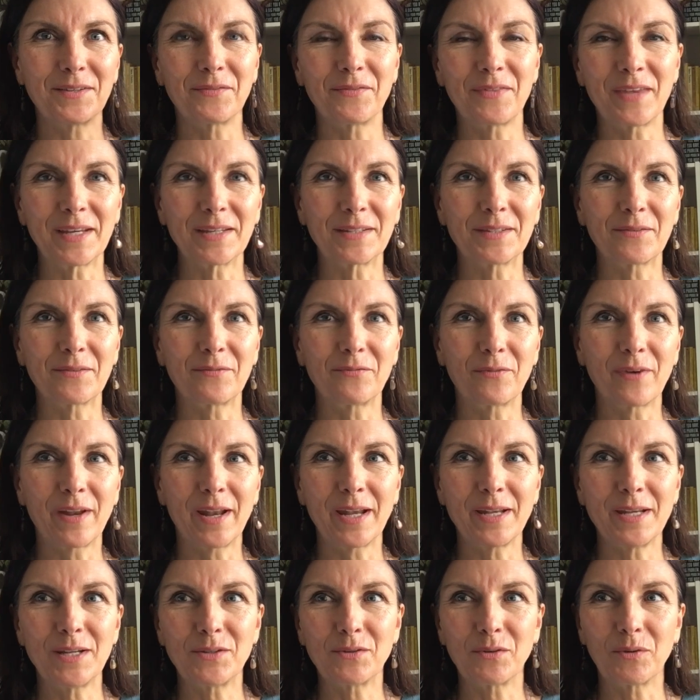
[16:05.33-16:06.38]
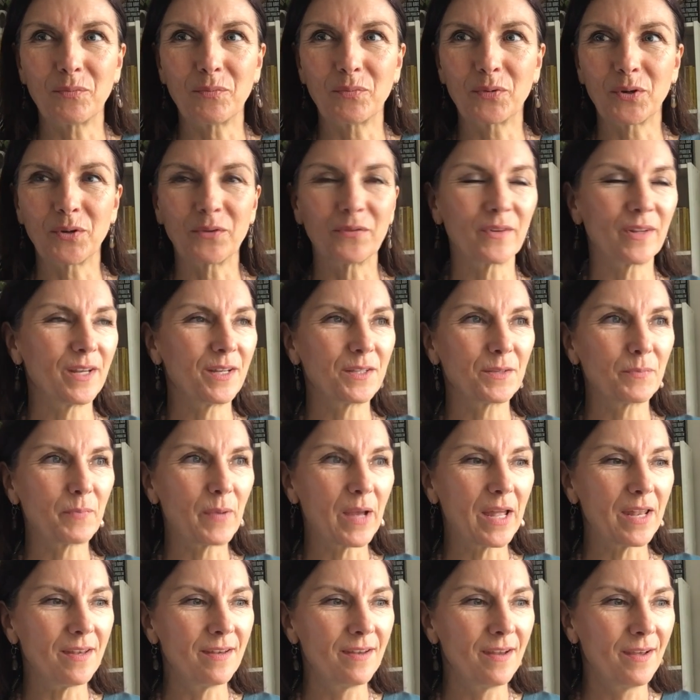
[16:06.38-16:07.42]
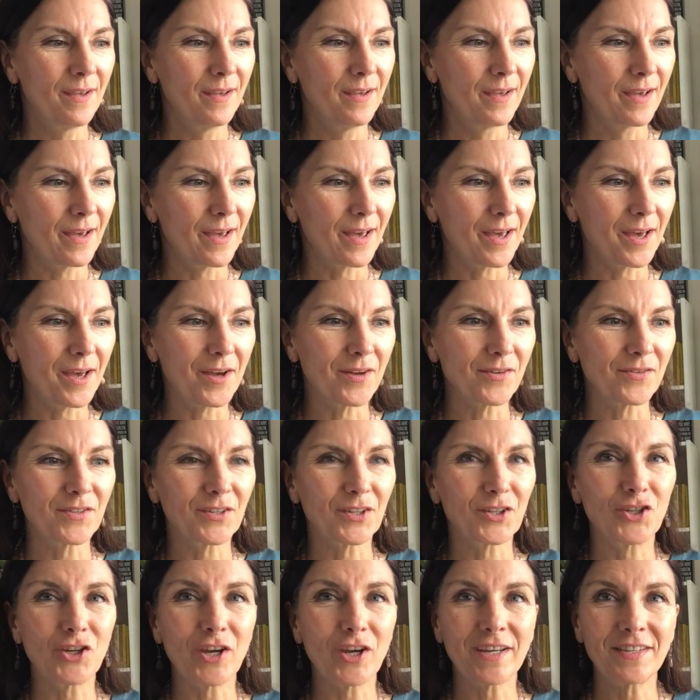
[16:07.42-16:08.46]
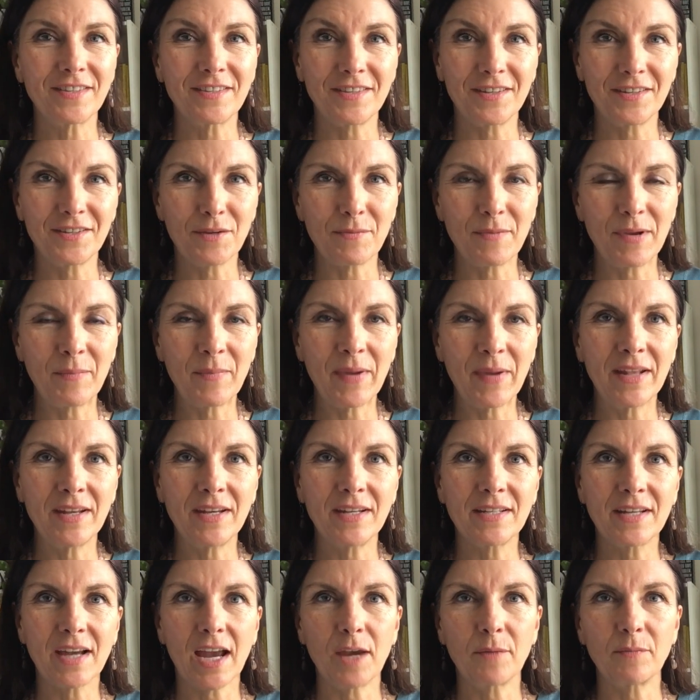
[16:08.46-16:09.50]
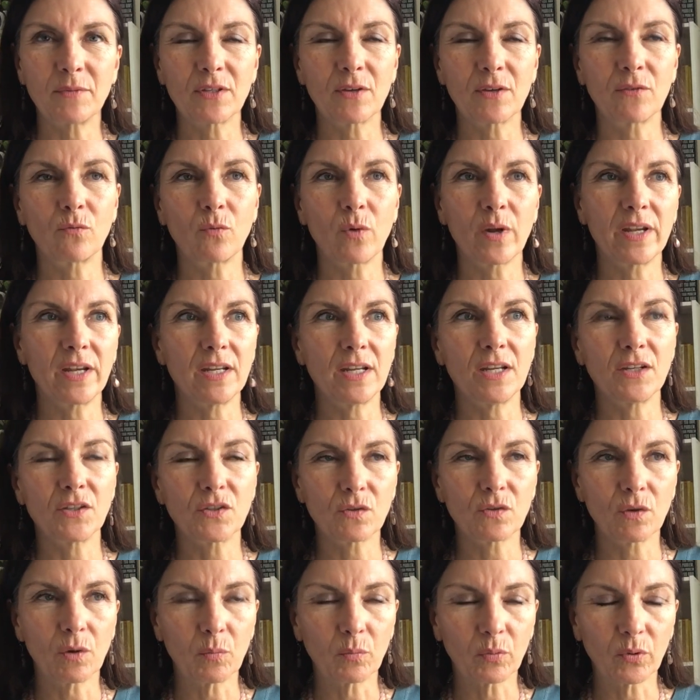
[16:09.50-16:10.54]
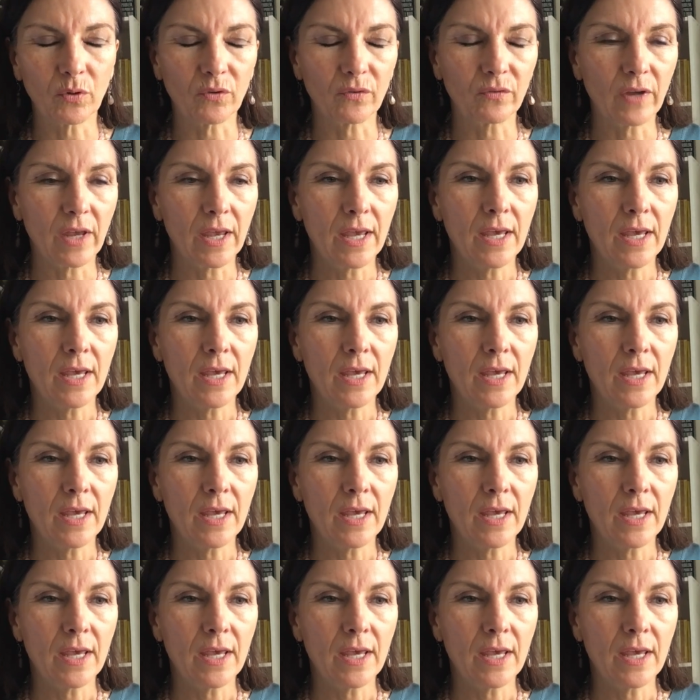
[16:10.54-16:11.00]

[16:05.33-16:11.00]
of things of what I need to improve, and it's been suggested to me many times of what it needs to improve.